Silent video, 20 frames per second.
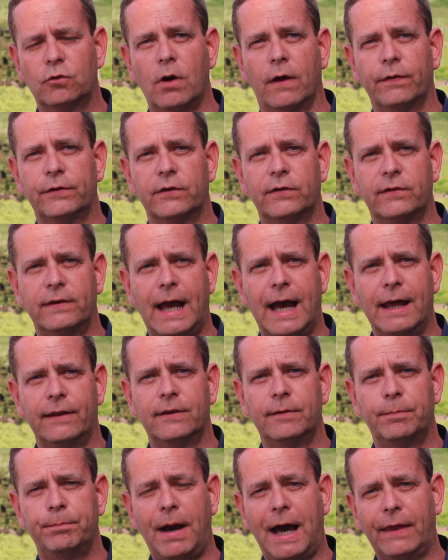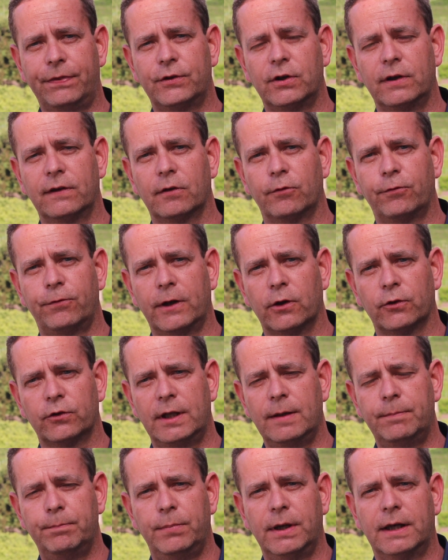to understand patterns of
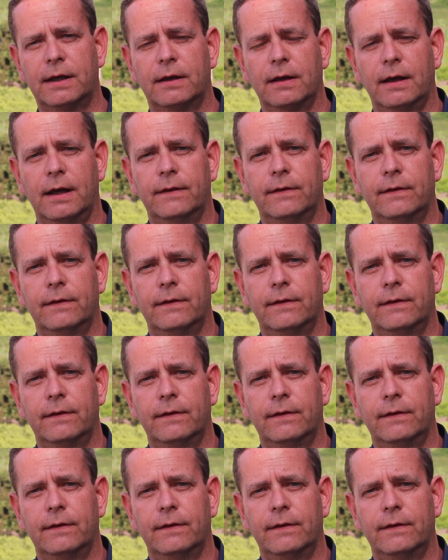phenotypic